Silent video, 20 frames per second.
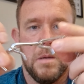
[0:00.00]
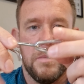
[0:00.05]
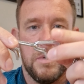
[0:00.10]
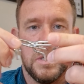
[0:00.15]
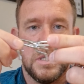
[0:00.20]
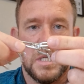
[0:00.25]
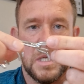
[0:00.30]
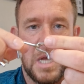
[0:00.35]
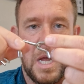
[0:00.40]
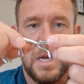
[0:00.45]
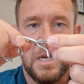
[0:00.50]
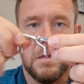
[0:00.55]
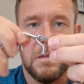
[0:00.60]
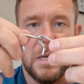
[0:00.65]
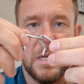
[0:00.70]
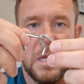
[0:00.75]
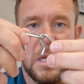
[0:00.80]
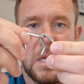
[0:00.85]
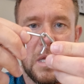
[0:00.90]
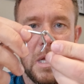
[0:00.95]
You take any
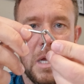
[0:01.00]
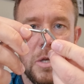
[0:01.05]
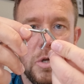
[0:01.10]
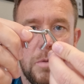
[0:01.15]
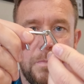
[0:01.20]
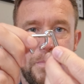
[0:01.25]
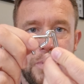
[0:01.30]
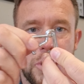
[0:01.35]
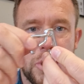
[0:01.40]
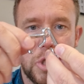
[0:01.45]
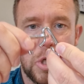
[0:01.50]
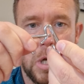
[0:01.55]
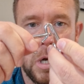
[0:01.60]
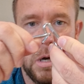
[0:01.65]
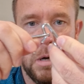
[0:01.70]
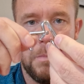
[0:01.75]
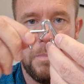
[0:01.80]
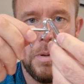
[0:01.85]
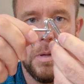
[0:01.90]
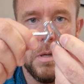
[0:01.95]
link and you push it
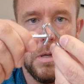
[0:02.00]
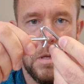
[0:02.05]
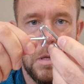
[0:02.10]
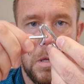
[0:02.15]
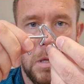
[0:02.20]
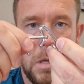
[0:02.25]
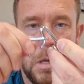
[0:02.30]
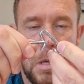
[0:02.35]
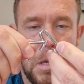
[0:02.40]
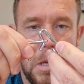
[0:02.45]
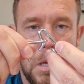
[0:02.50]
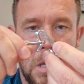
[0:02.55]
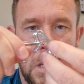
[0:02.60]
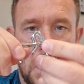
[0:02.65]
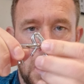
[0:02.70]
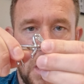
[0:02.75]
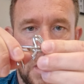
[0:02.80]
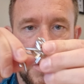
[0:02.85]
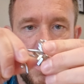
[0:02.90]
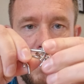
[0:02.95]
up
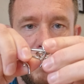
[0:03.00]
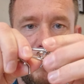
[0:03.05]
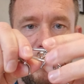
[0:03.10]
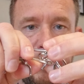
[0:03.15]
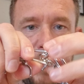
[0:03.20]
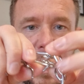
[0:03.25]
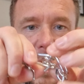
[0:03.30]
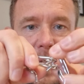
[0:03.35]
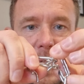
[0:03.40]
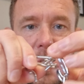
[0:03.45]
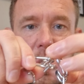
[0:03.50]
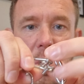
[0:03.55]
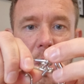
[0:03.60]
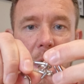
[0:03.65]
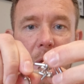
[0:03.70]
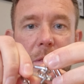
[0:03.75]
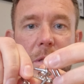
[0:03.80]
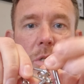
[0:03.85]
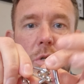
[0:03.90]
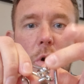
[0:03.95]
and you pinch it
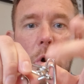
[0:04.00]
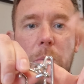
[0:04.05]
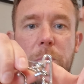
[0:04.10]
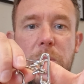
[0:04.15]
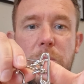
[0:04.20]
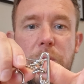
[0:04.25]
at the top.